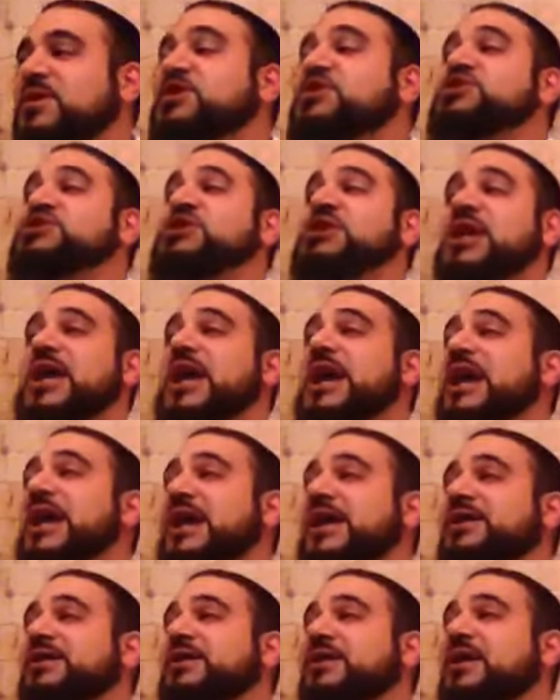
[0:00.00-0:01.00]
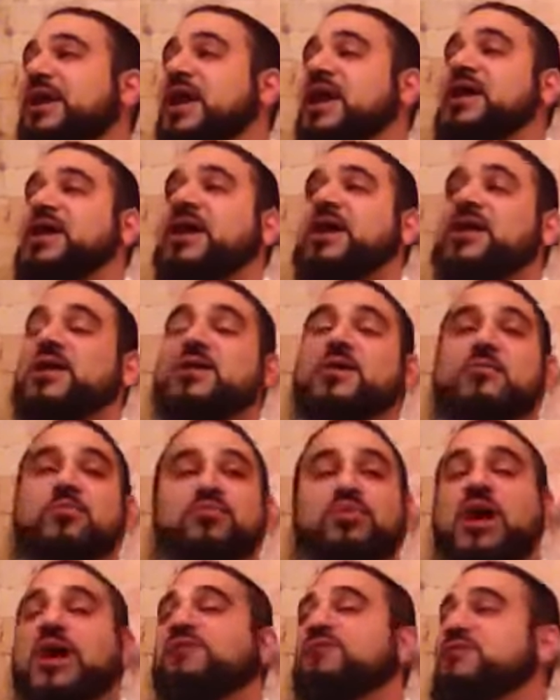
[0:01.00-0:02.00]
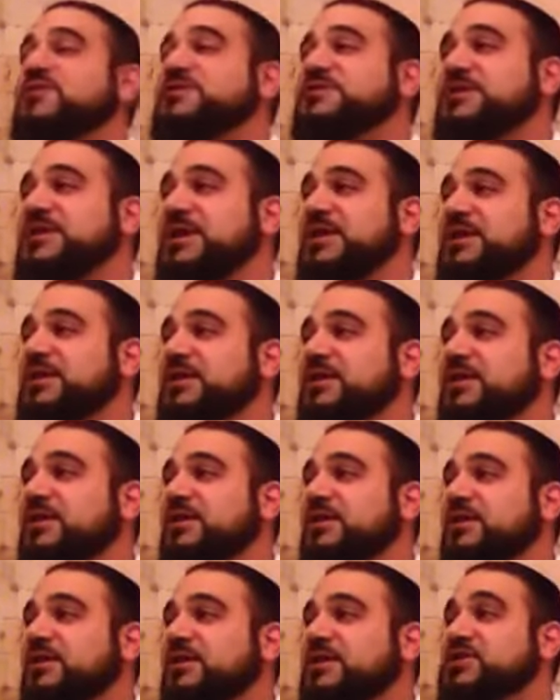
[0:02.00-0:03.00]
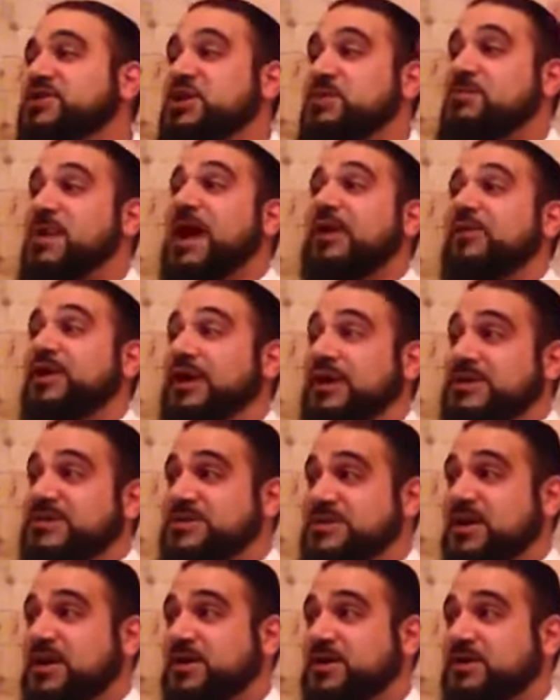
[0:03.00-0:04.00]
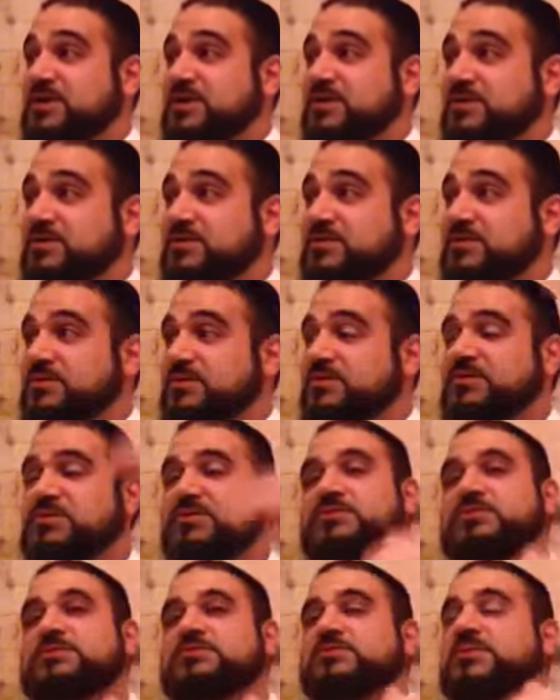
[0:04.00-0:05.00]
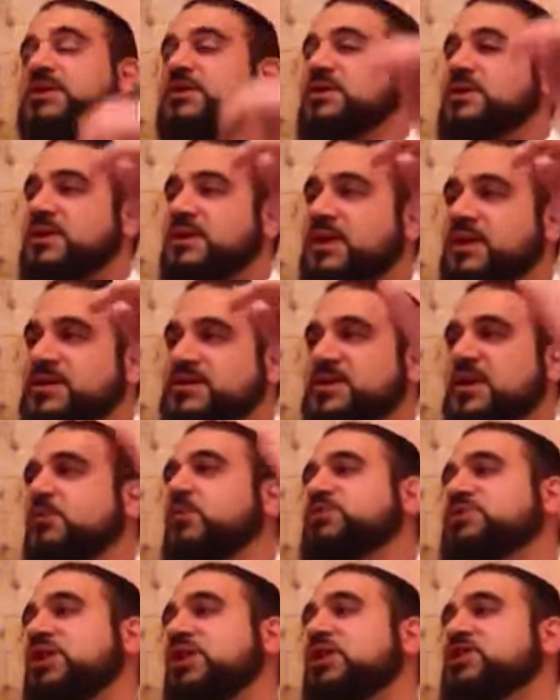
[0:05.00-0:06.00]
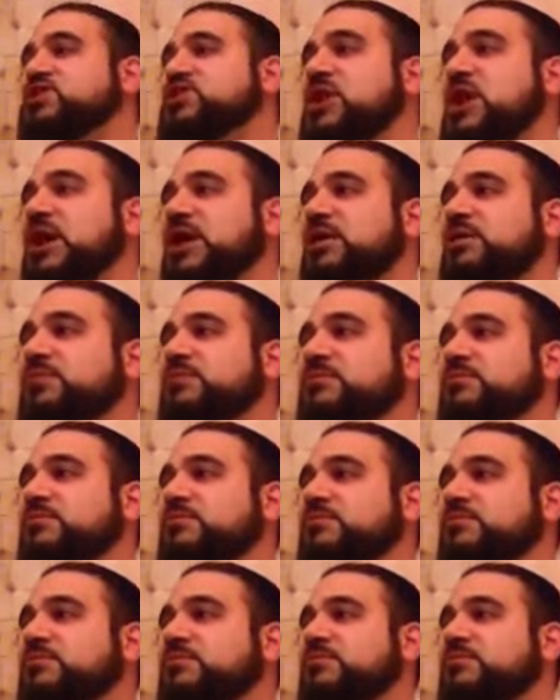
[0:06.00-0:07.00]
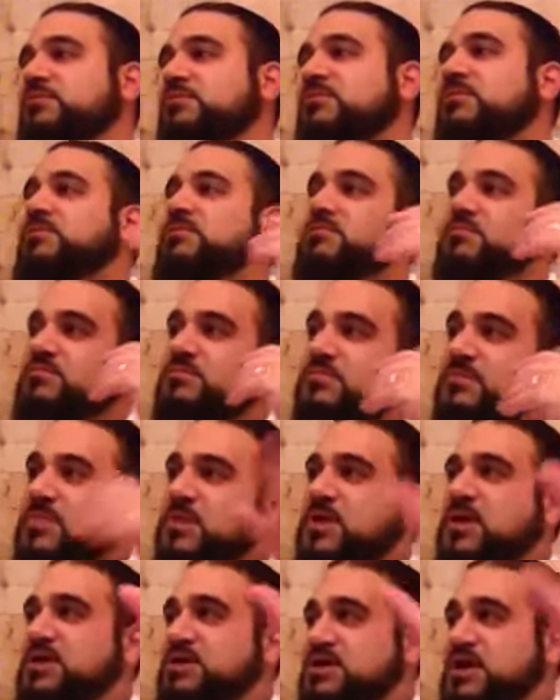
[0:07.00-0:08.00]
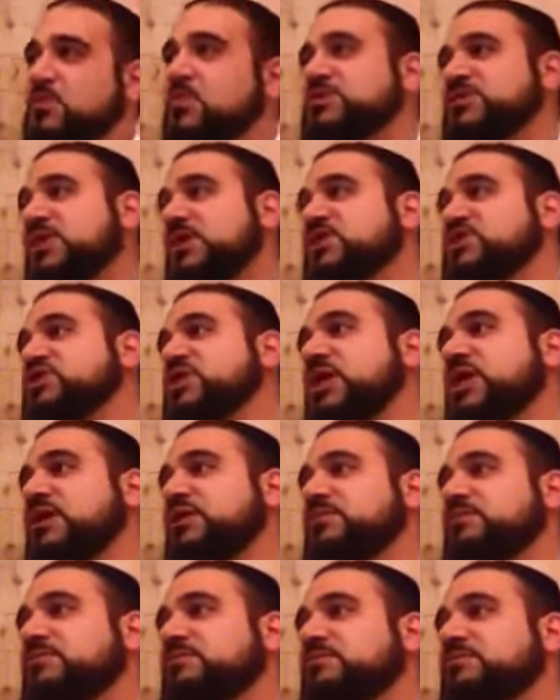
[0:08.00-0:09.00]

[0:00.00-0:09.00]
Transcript: She had a prophecy. She married his son. His son was a Rasha. His son was a Rasha.